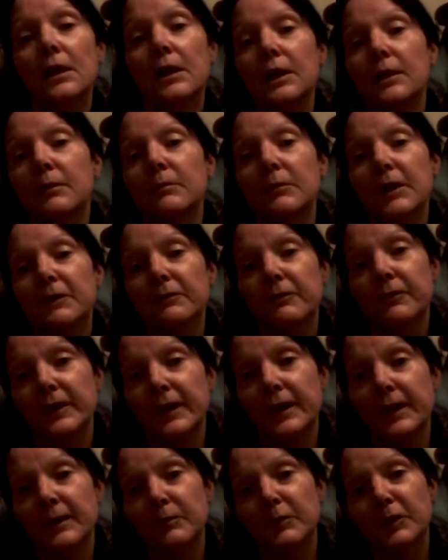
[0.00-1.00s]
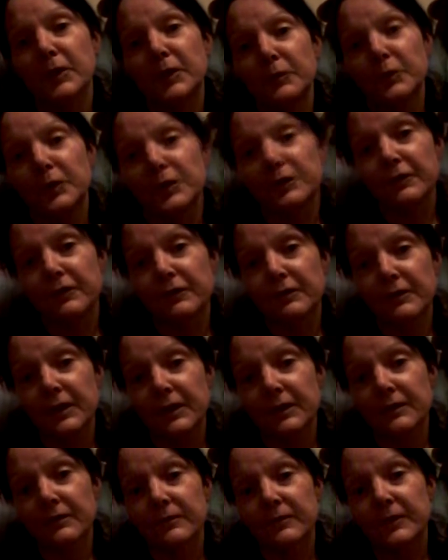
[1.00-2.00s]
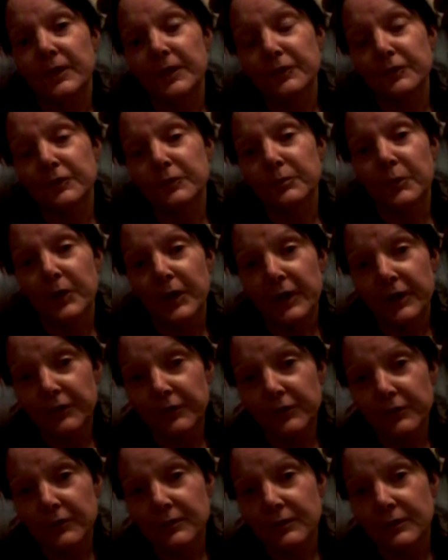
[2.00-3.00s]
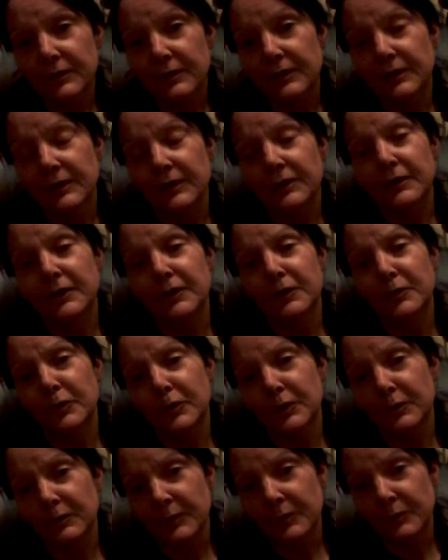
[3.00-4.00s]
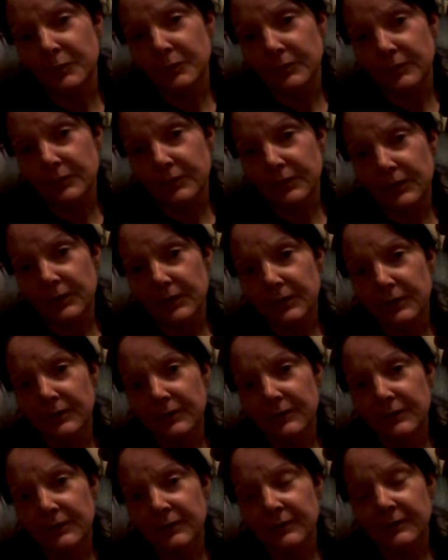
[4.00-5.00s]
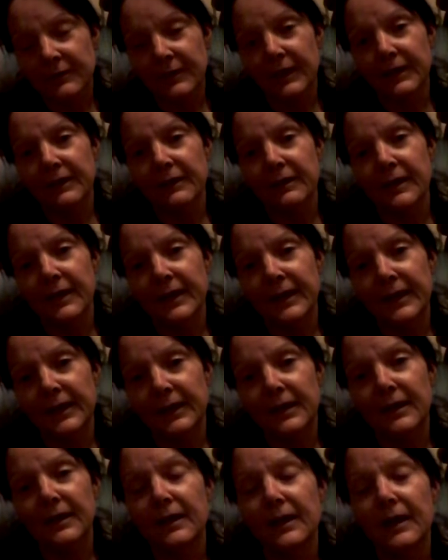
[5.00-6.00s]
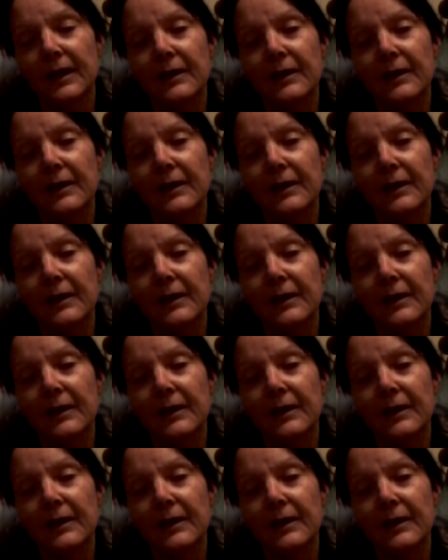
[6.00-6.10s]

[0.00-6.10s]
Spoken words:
in my family, we just got to feel special and do what we wanted on that day.